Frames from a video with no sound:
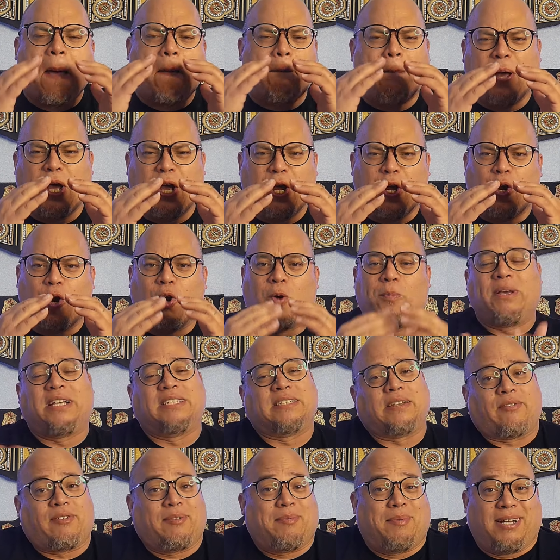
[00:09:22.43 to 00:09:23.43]
because
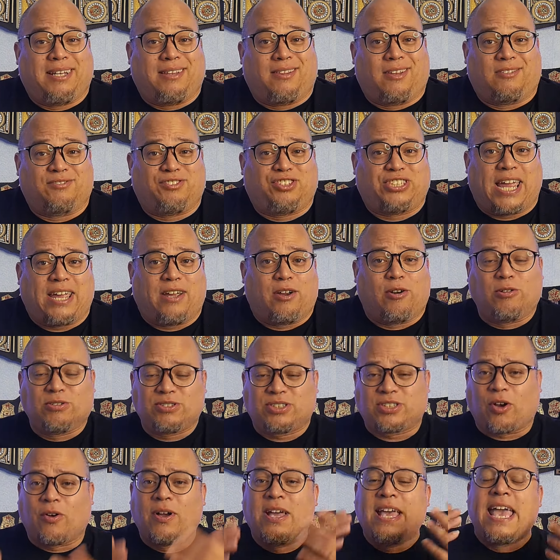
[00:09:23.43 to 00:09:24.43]
everybody loves Jey
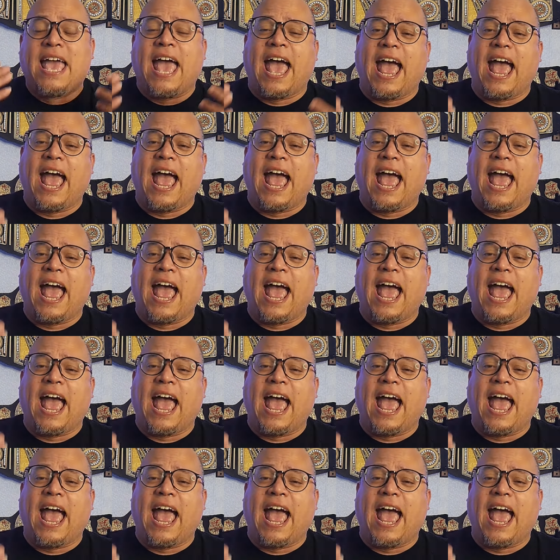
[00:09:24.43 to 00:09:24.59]
Uso,